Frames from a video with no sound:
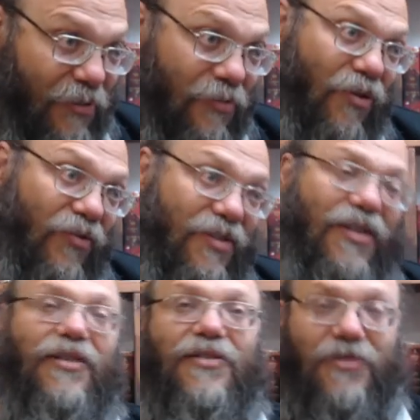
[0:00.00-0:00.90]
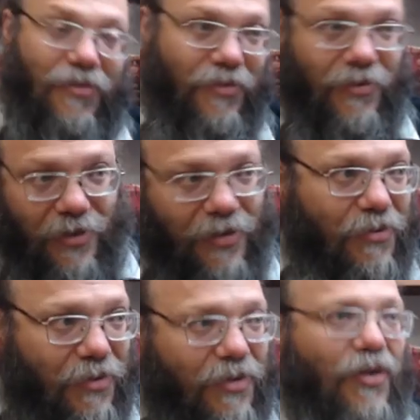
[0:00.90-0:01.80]
Obviously, there's
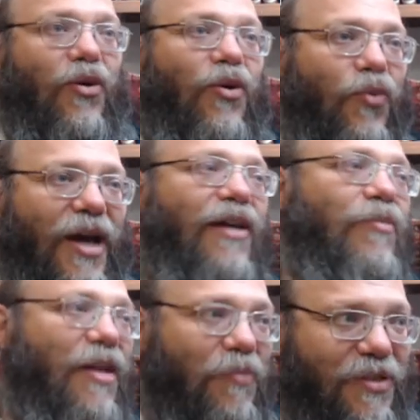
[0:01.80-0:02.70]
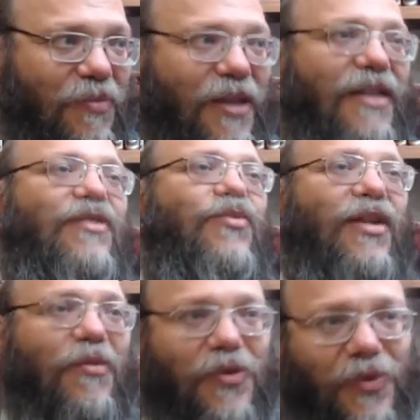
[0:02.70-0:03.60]
a long way and many possibilities what
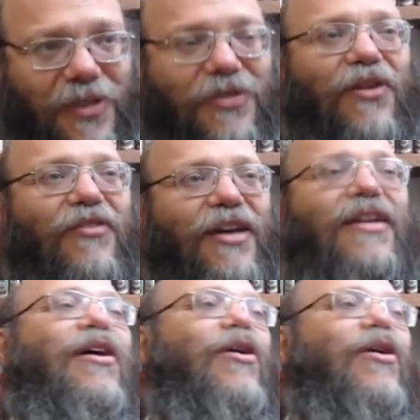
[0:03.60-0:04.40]
happens with the soul, right?